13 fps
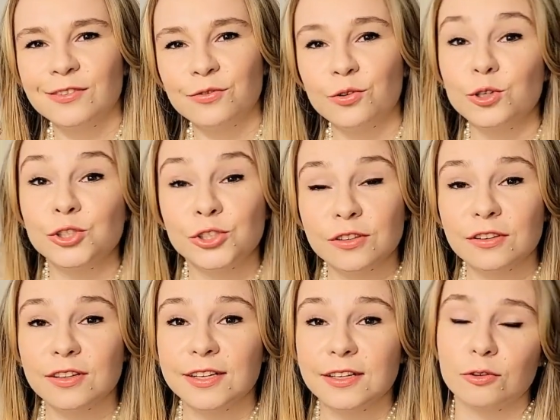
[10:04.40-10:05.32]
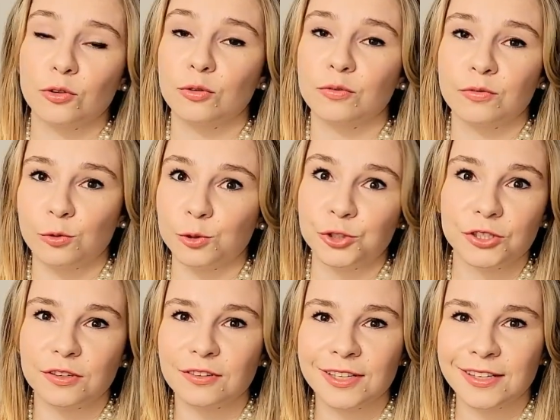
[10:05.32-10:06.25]
unfortunately, or
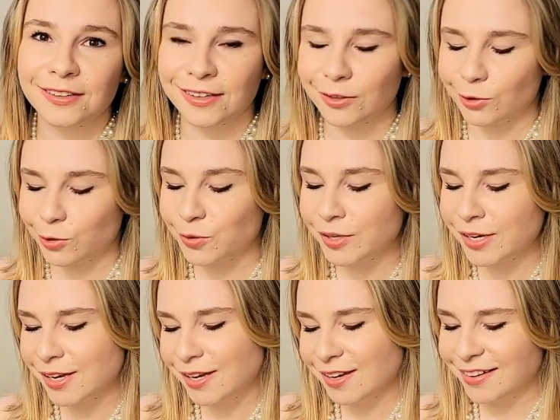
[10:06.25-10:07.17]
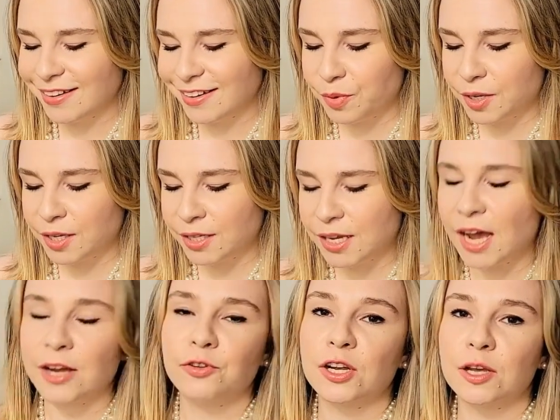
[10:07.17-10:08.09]
fortunately, I don't know. But
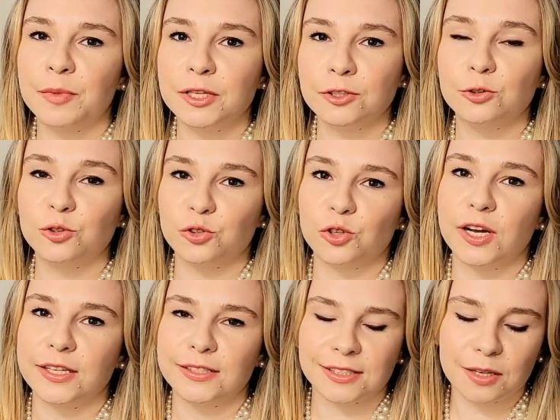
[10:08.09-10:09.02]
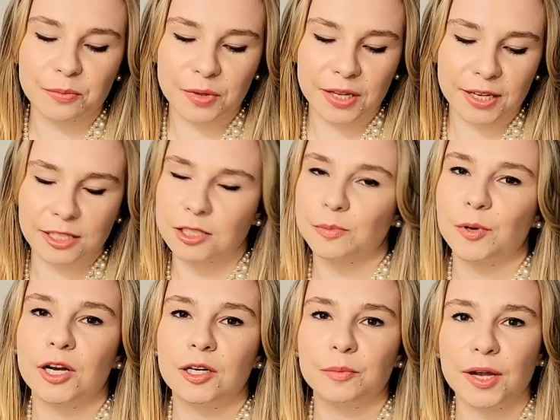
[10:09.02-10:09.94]
I recommend you to try something
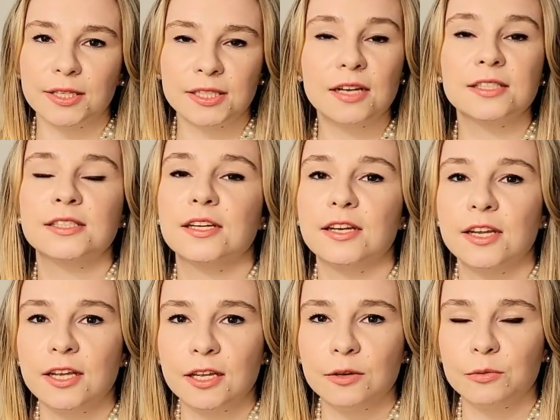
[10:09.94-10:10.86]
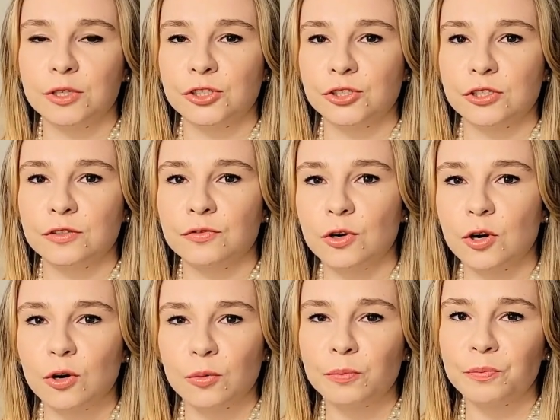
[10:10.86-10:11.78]
inspired by Tuscany, where she's
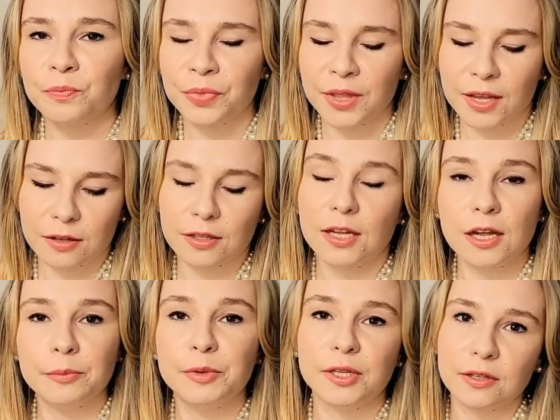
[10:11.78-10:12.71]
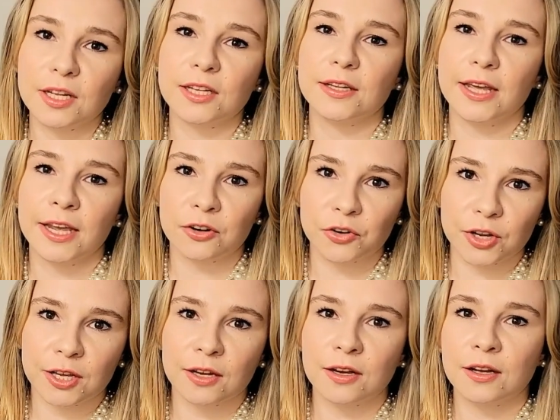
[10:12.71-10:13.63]
from. That I mean, that
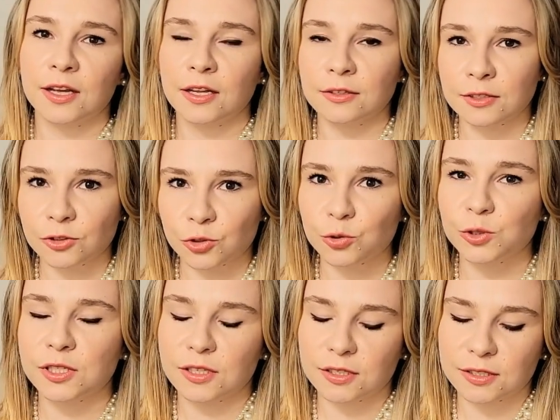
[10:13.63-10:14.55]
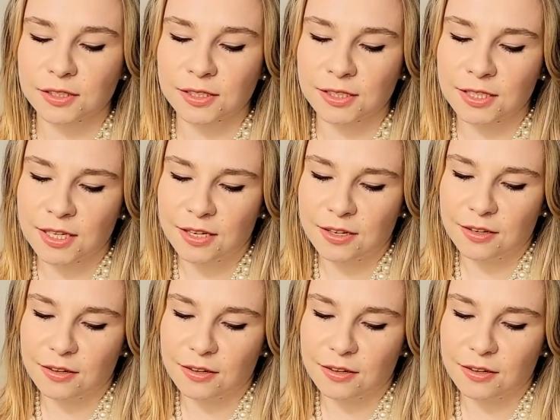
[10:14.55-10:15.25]
area and Etruscans,